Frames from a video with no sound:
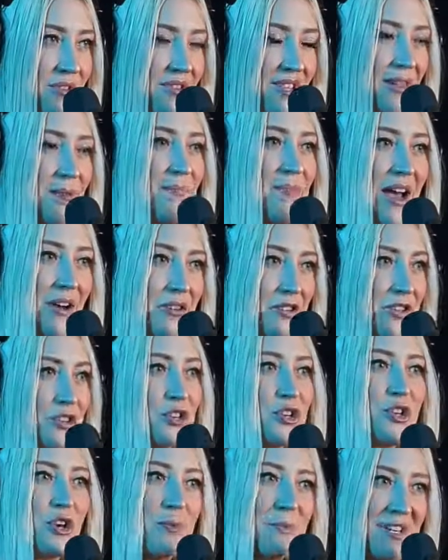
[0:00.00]
was like bound to
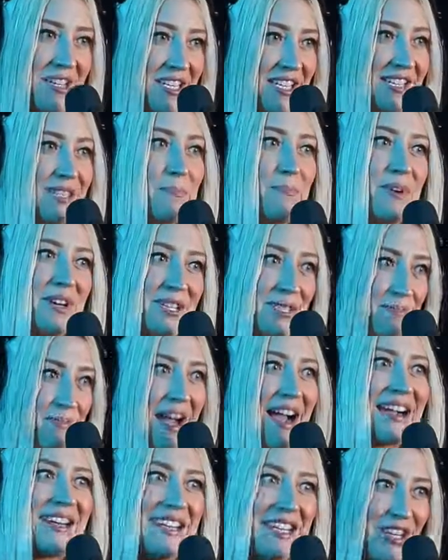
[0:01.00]
determined to get the bus
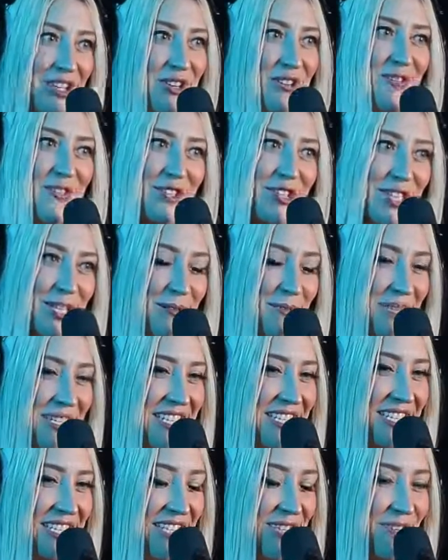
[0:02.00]
back here to Virginia
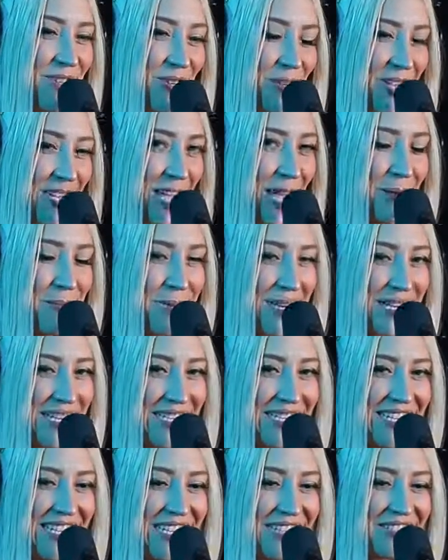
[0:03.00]
Beach, even though it kept
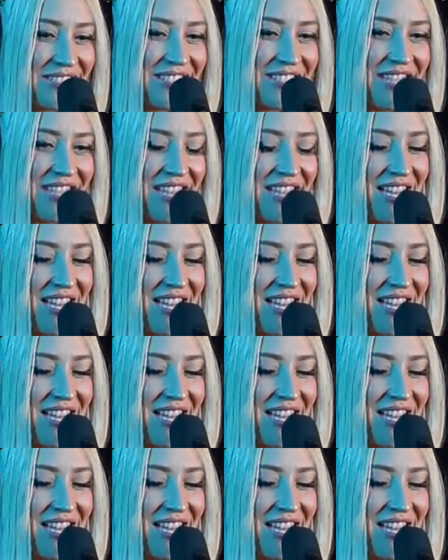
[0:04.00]
breaking down.